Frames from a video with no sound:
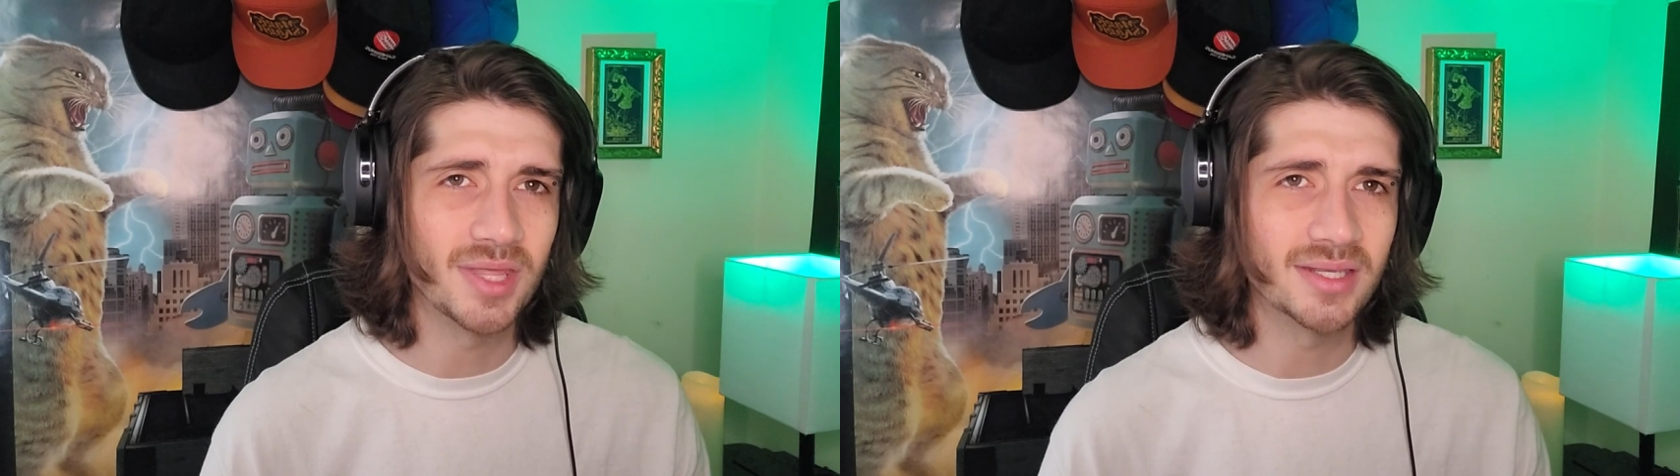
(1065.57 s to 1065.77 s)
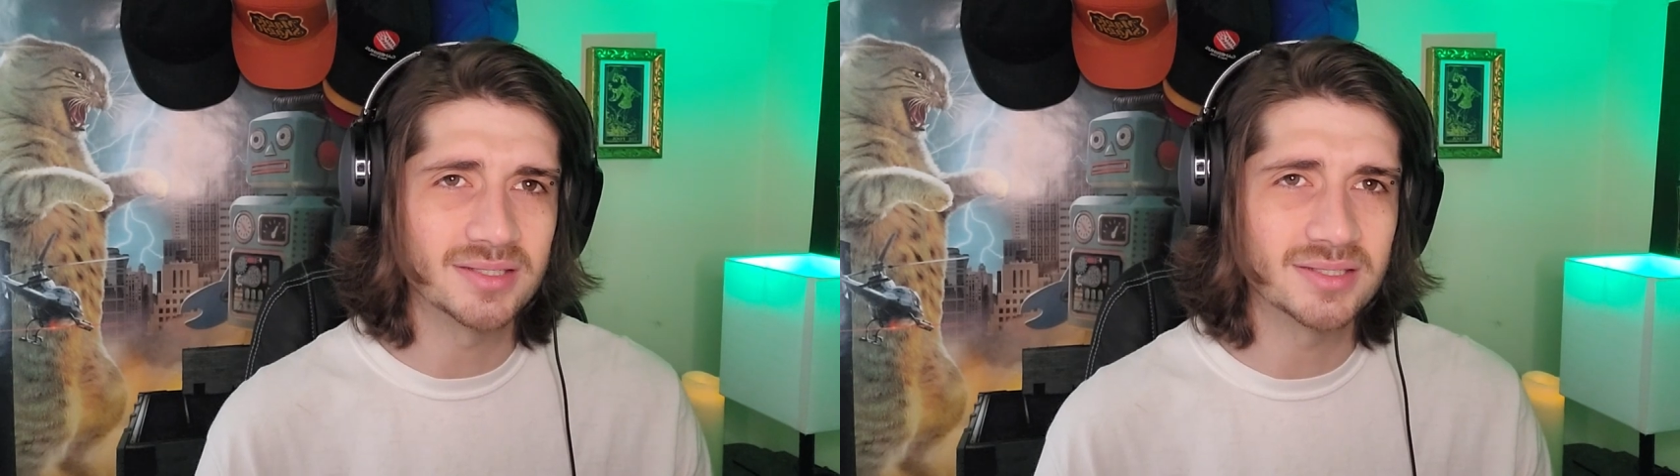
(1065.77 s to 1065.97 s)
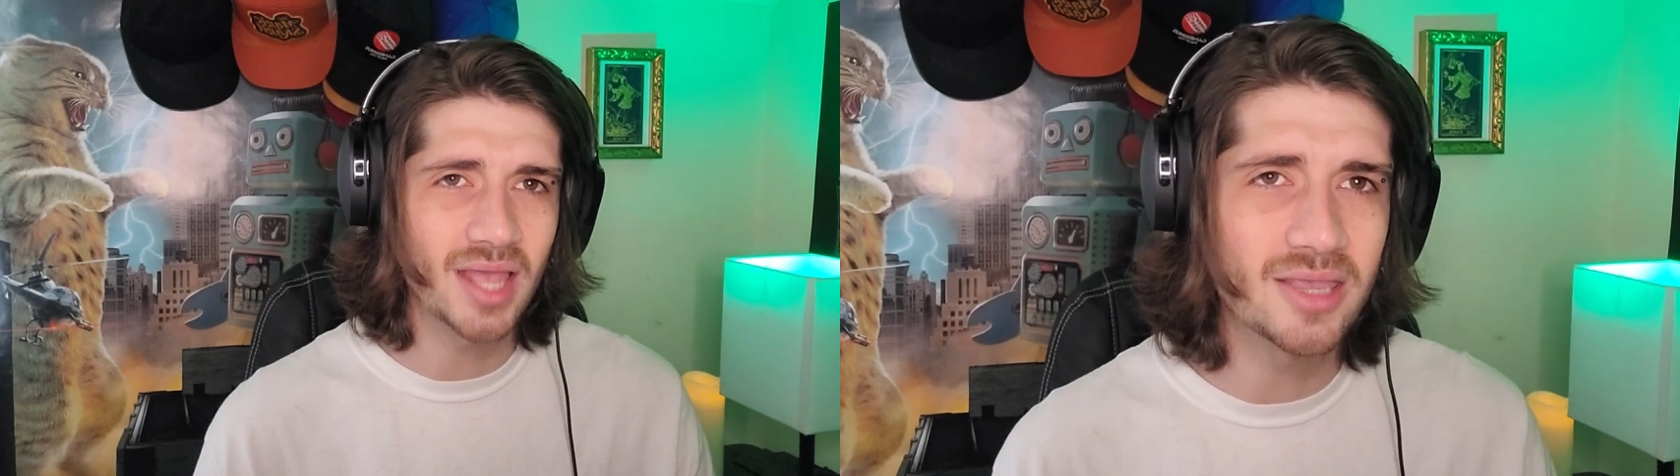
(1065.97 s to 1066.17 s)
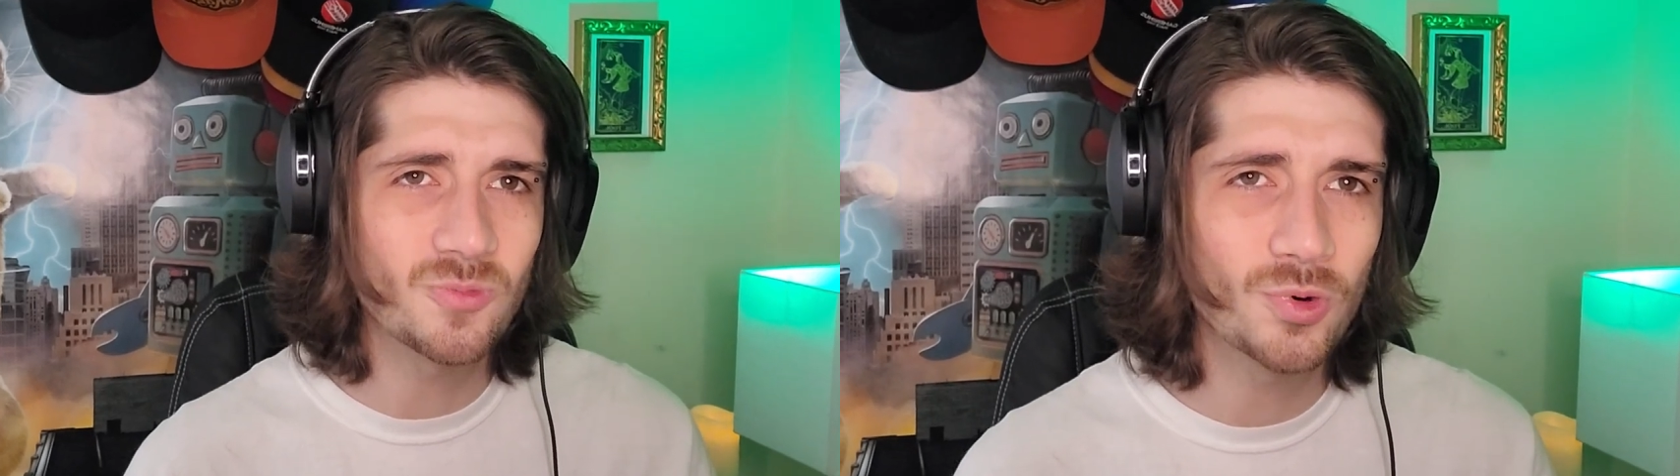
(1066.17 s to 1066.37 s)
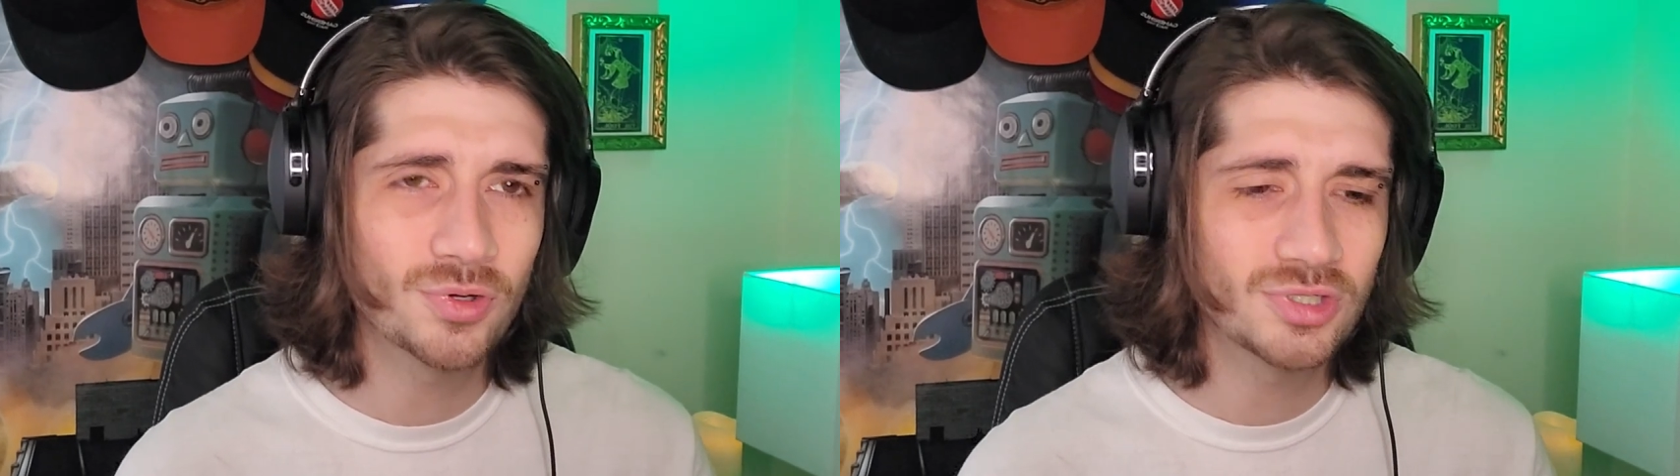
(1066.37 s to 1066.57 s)
like psych
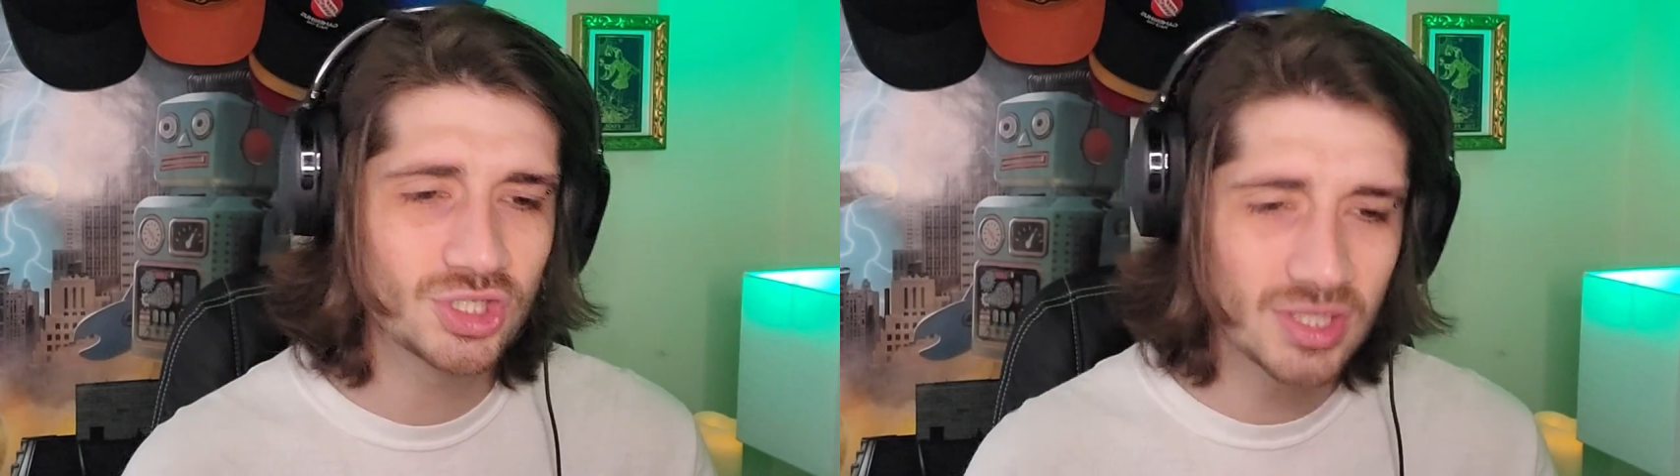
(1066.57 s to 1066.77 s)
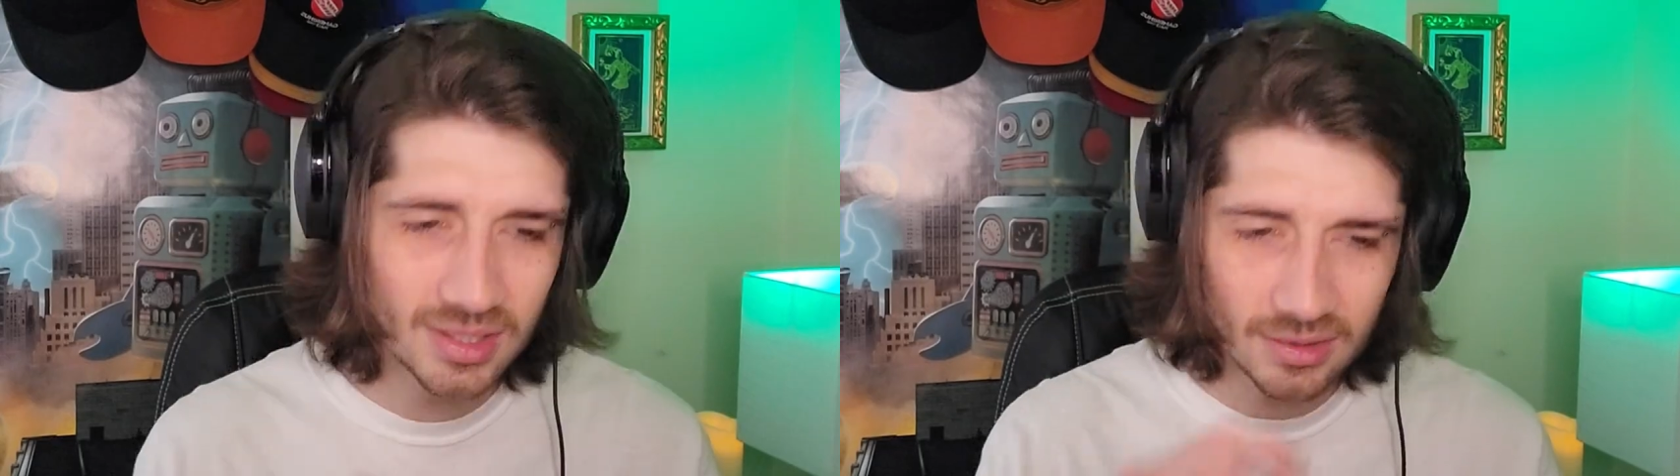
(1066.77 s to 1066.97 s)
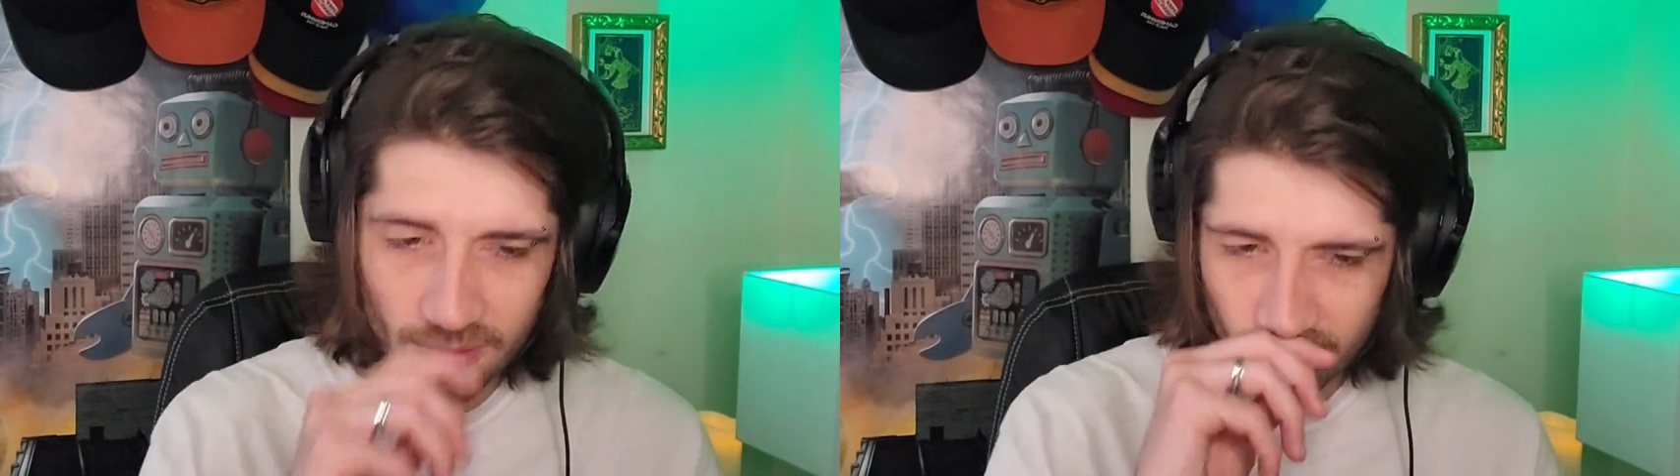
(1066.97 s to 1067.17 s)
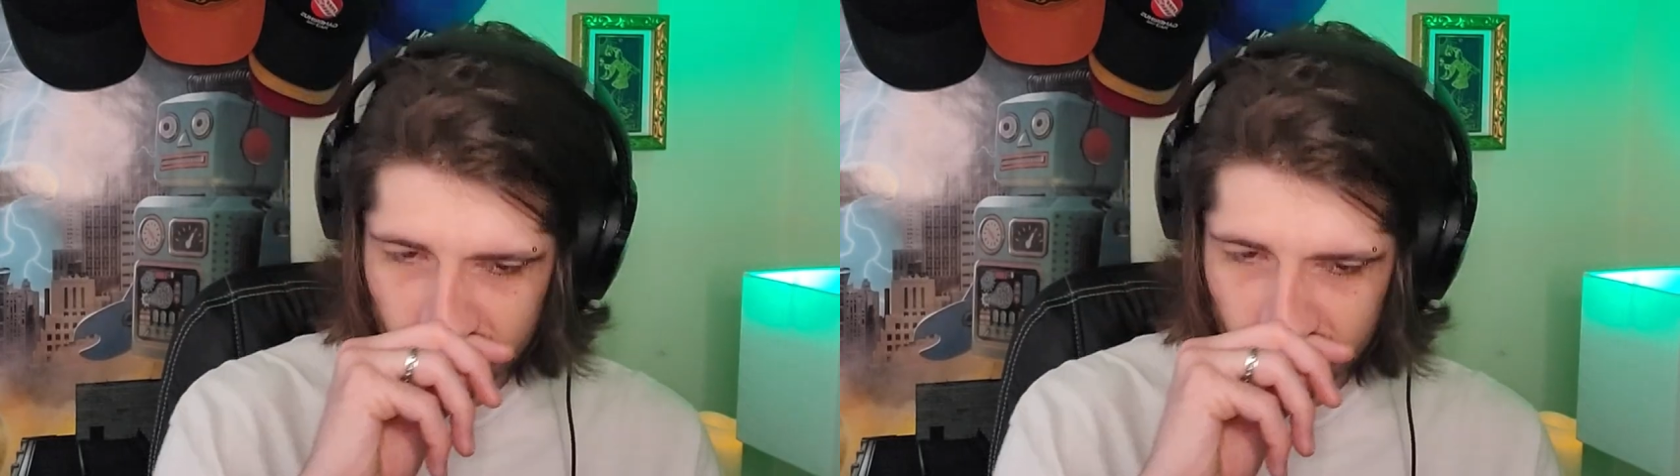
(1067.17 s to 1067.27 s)
ward shit.